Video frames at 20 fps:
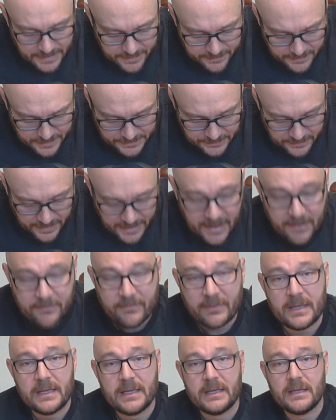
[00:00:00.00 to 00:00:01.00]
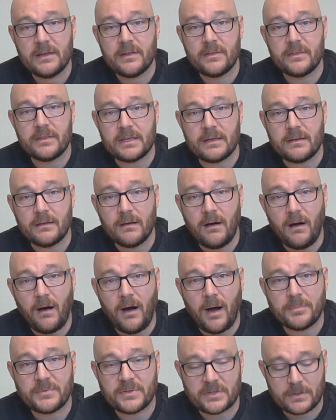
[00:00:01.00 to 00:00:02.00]
And then you have the
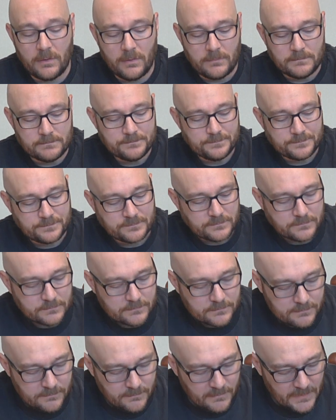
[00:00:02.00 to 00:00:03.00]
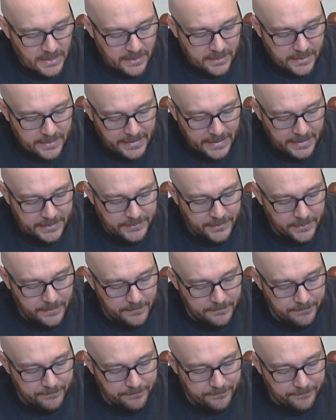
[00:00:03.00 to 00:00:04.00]
optical connector.
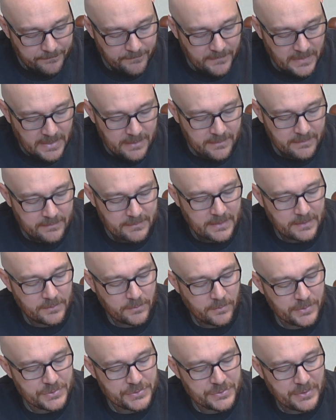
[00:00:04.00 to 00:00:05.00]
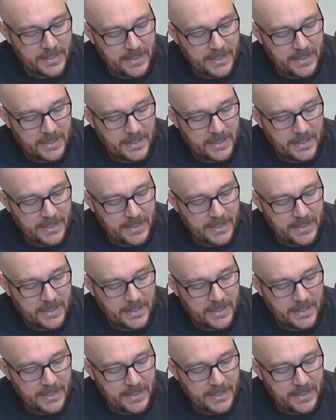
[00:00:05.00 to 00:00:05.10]
And then of course you